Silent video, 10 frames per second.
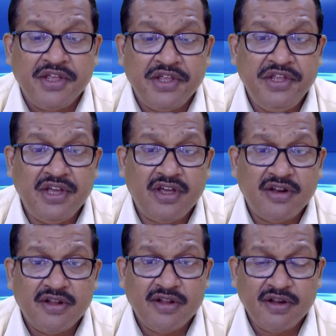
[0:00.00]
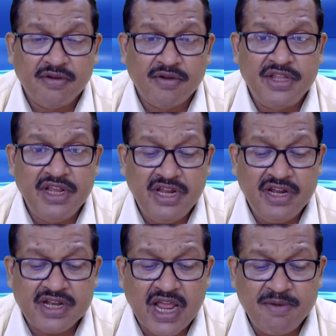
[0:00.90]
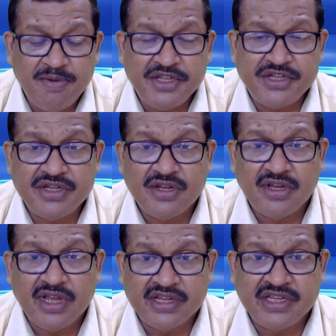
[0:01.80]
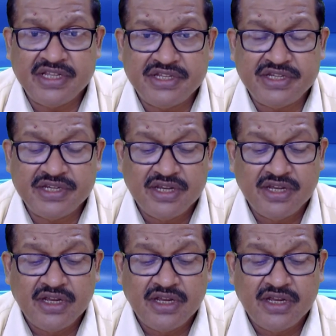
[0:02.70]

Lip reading: Here, the time is essence,